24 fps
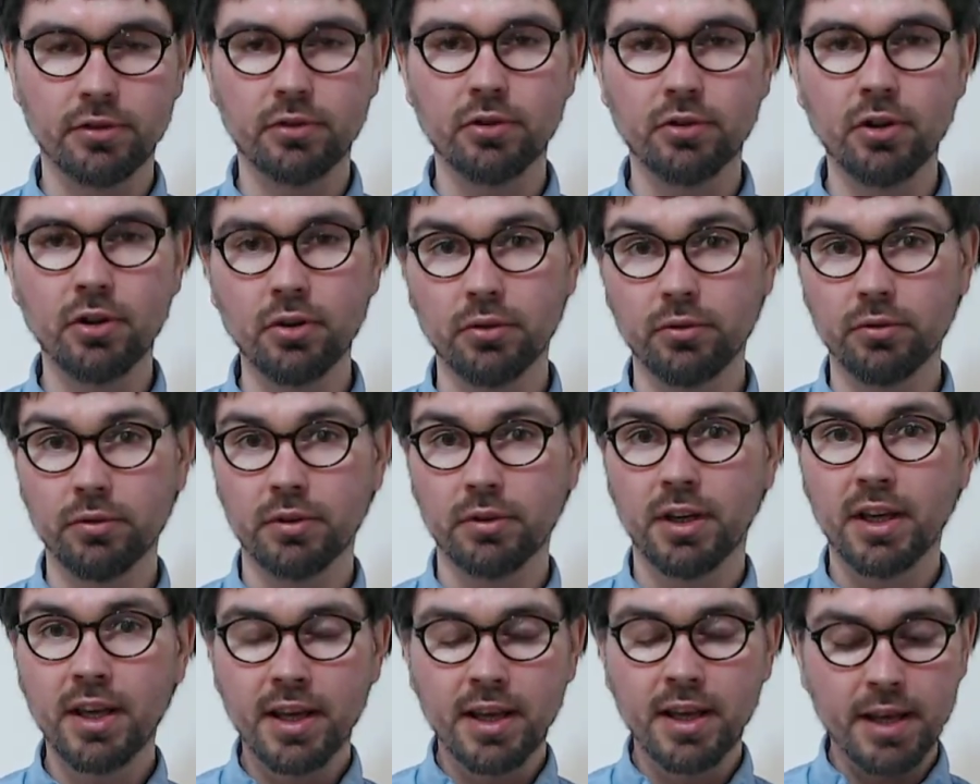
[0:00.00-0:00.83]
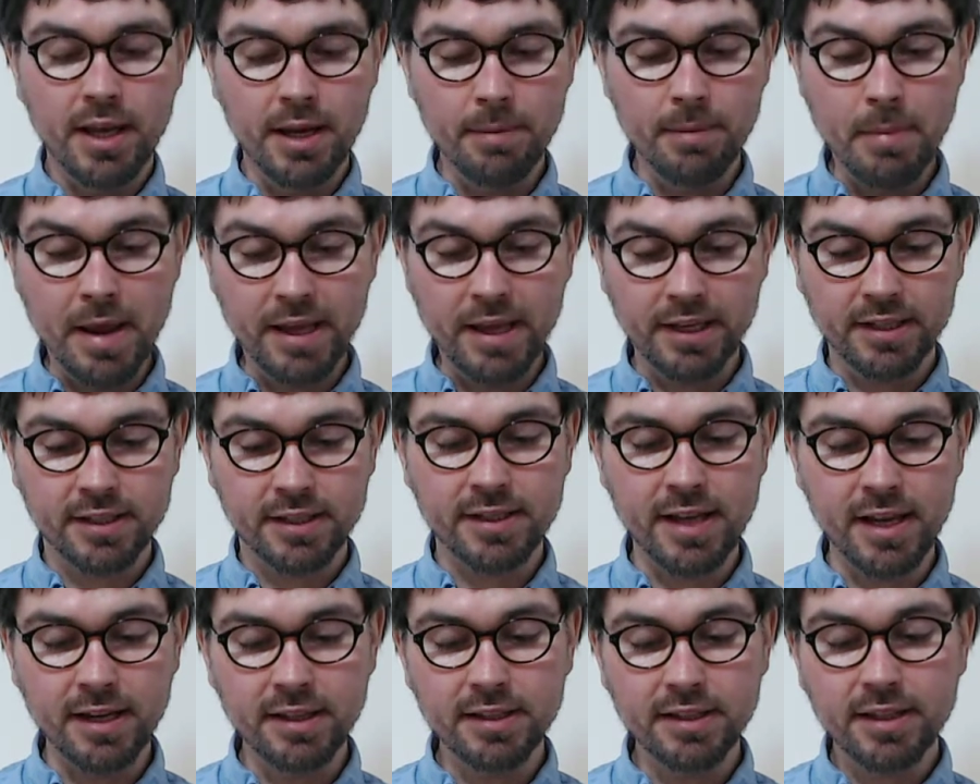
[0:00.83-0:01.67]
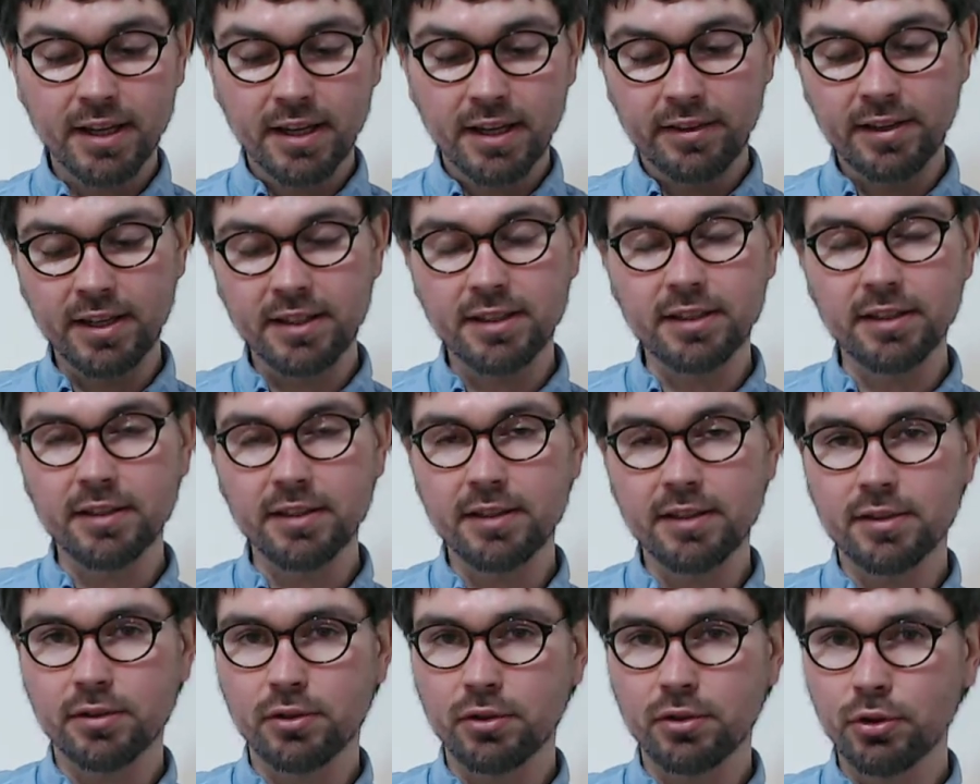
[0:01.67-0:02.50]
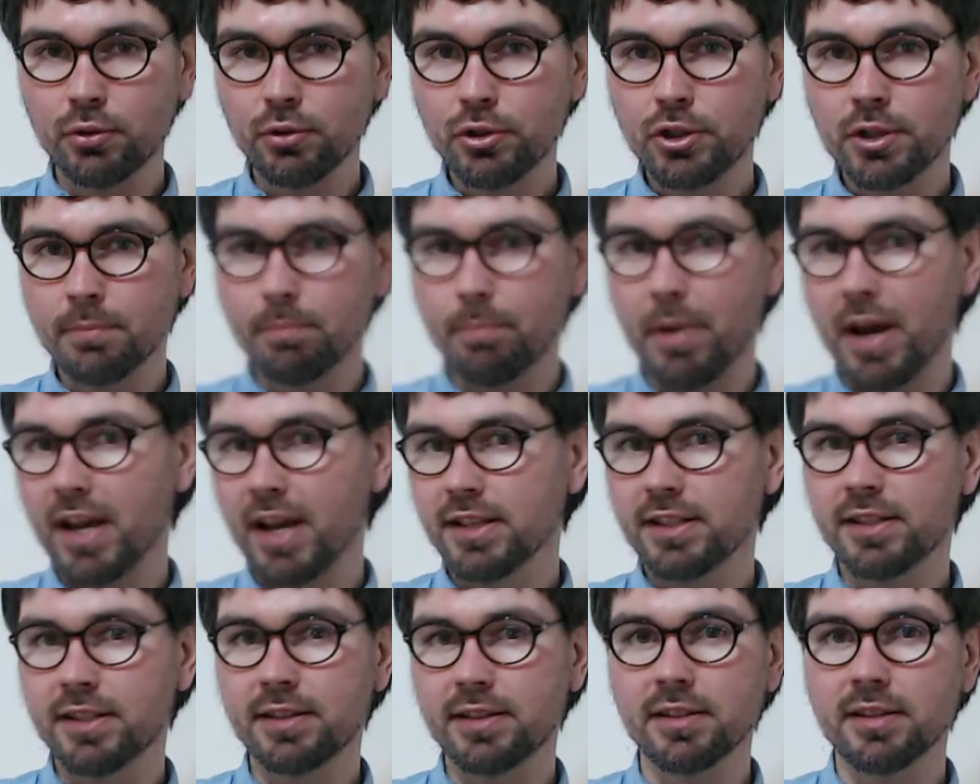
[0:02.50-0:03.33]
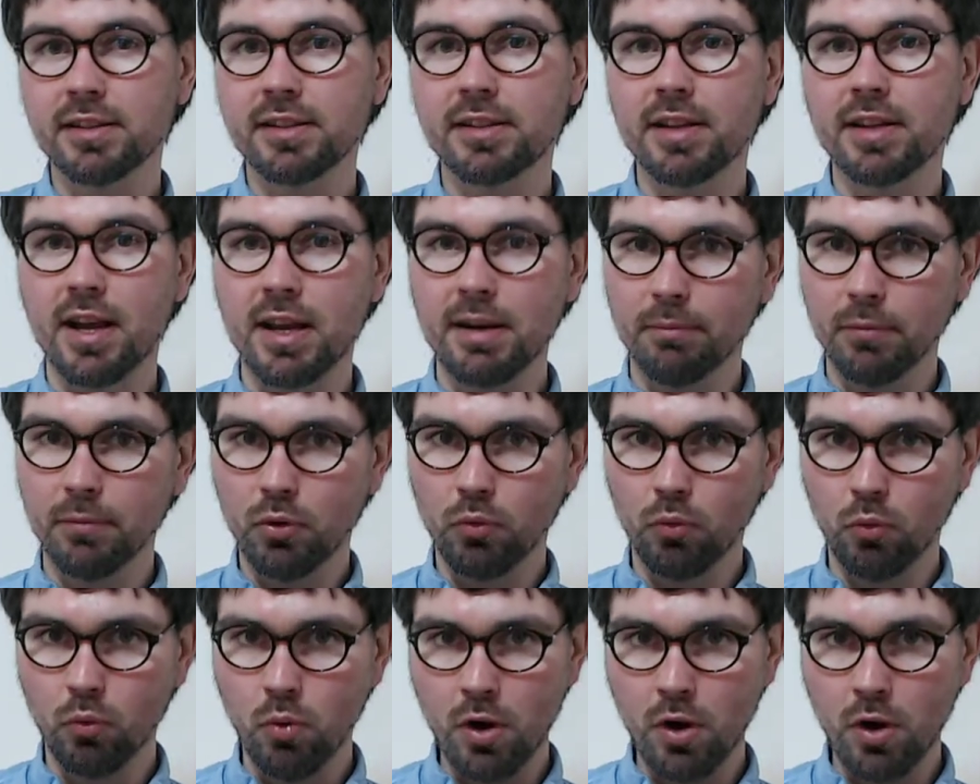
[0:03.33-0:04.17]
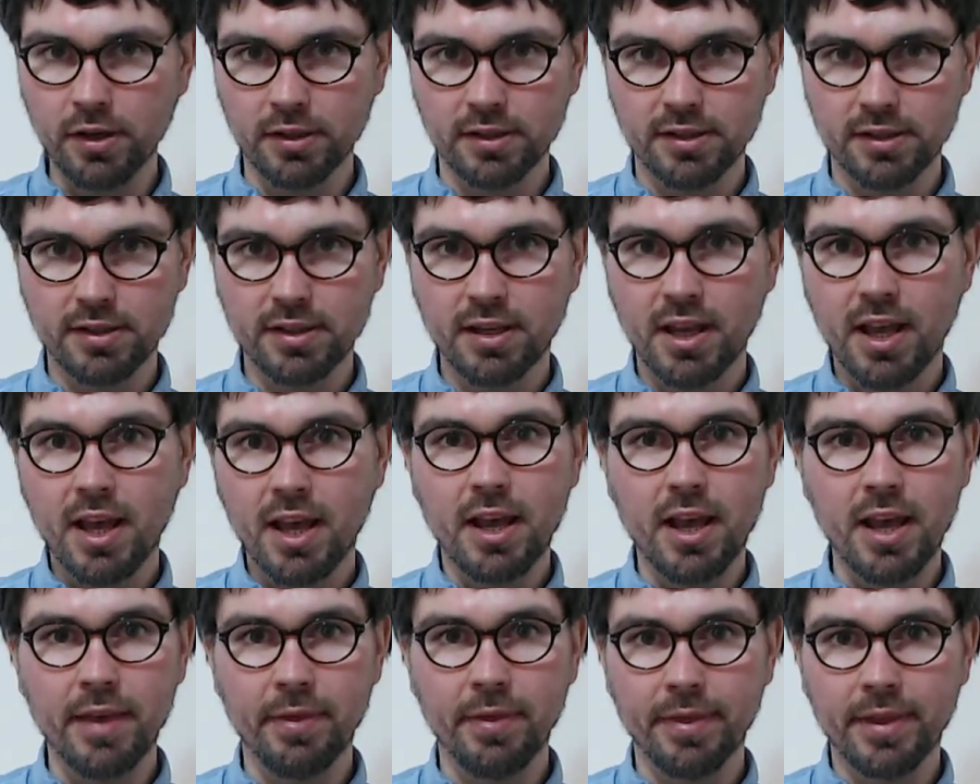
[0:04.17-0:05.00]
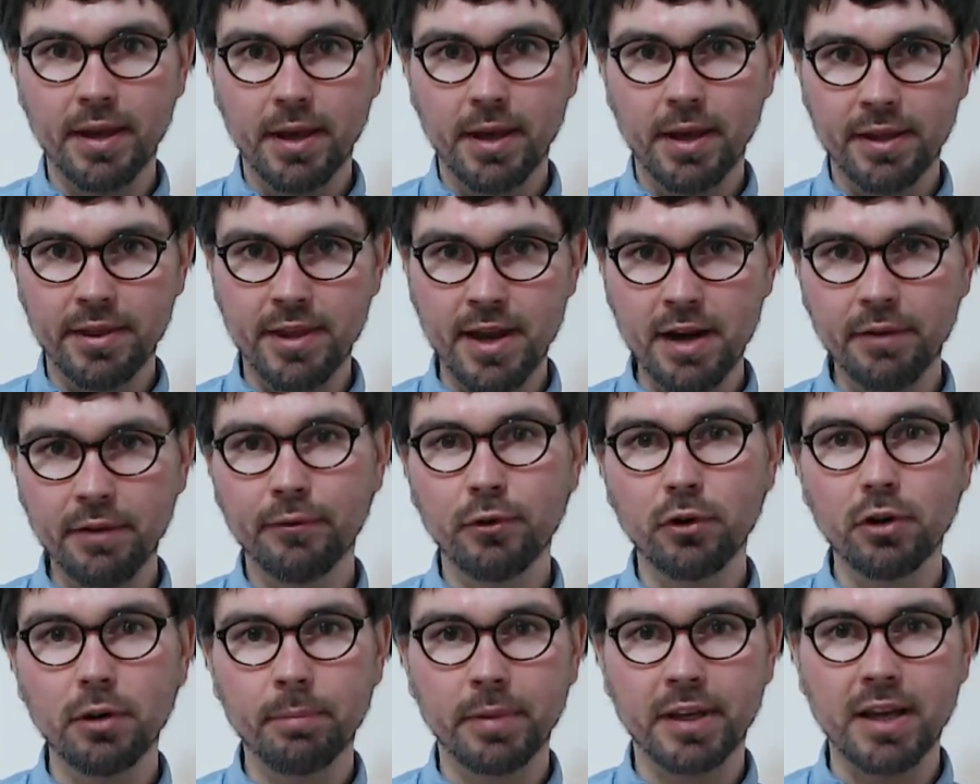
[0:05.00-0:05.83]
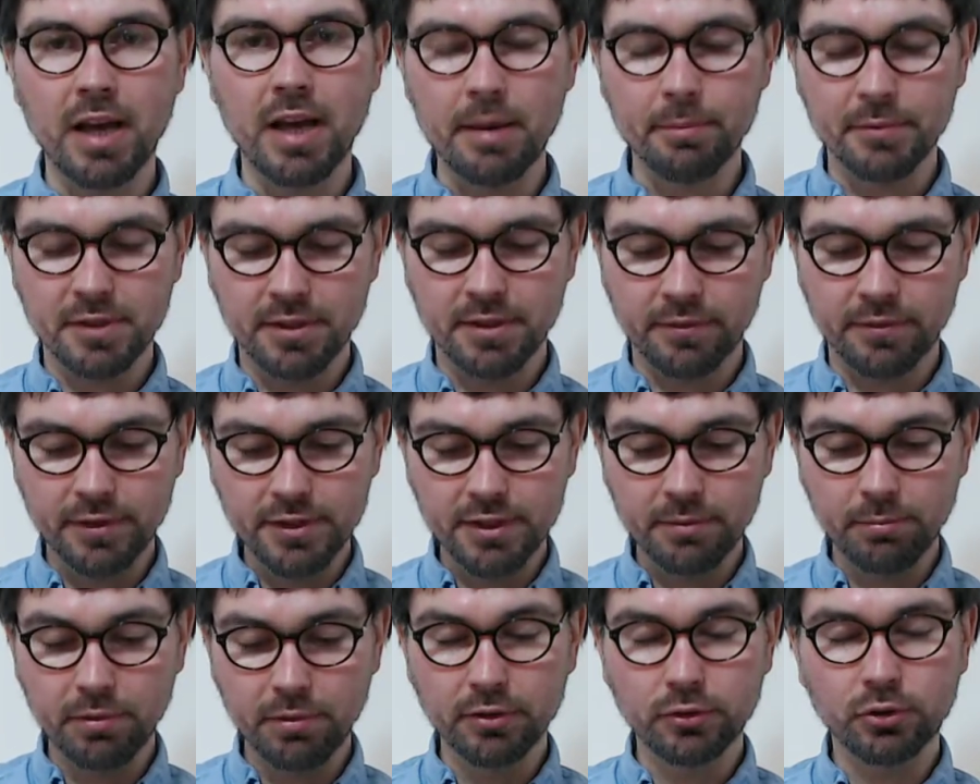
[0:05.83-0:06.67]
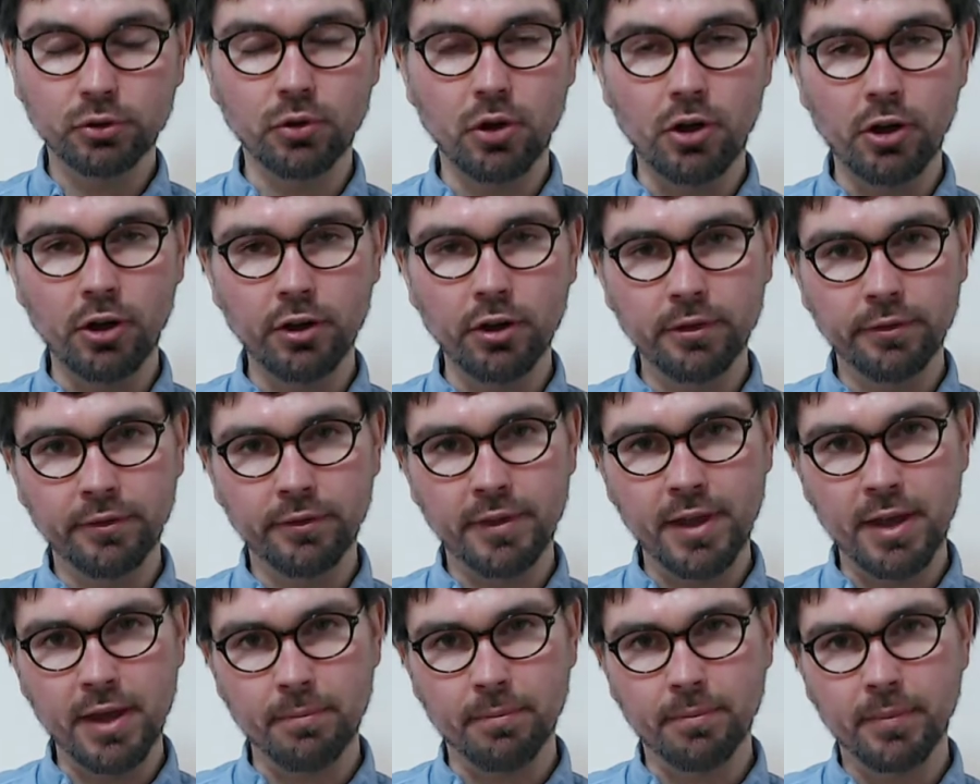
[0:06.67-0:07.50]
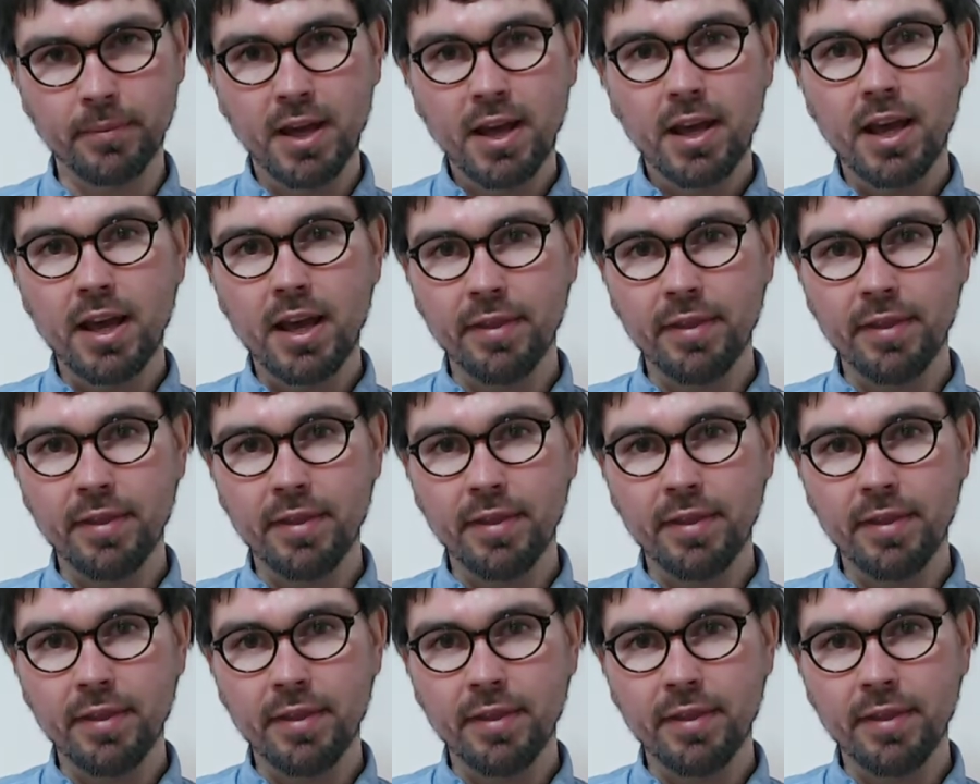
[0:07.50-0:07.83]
No, it makes sense that the institution buys this time once and therefore becomes visible to all of them.